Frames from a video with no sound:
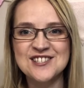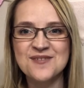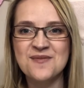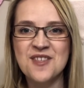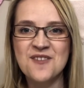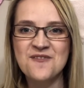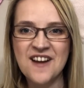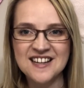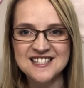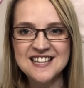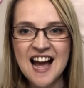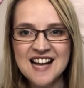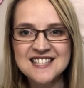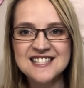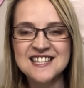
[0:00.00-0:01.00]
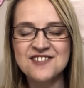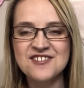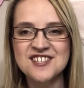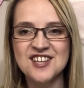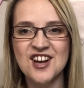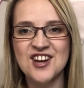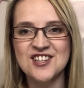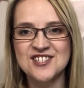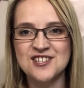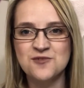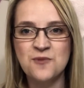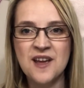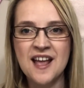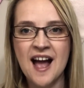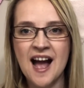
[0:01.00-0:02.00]
of the fantastic resources
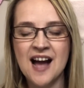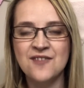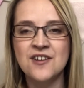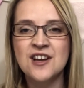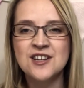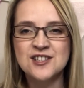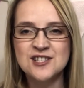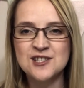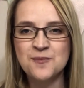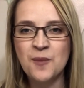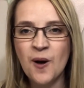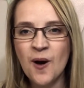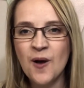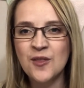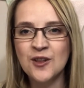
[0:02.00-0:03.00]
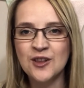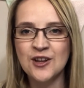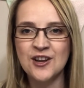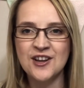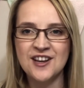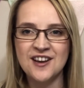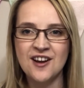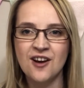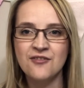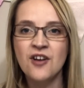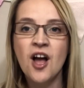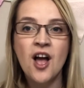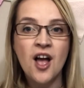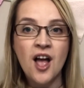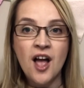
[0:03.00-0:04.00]
we have to support the learning of
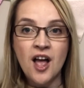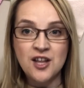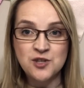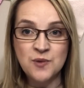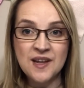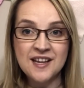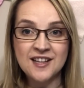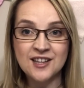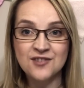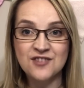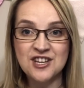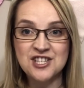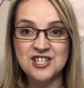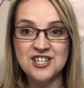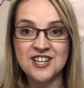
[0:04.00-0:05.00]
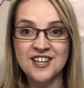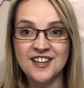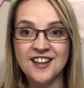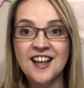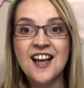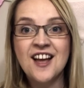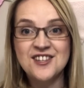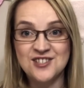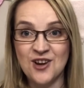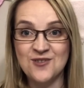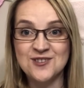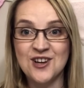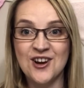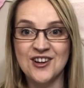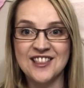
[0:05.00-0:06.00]
Twinkl original Don't
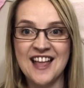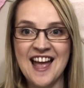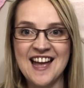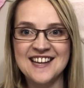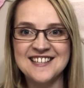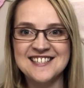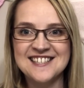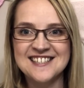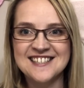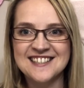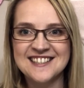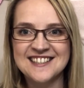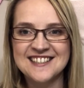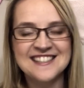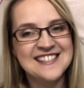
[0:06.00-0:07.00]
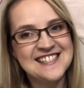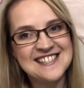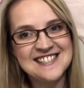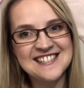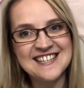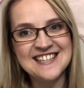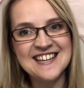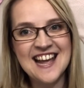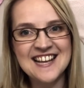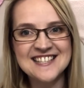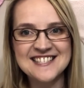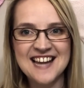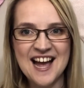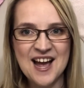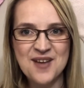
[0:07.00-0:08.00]
Hog the Hedge. See you next
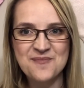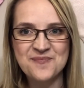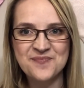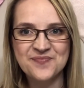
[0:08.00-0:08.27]
time.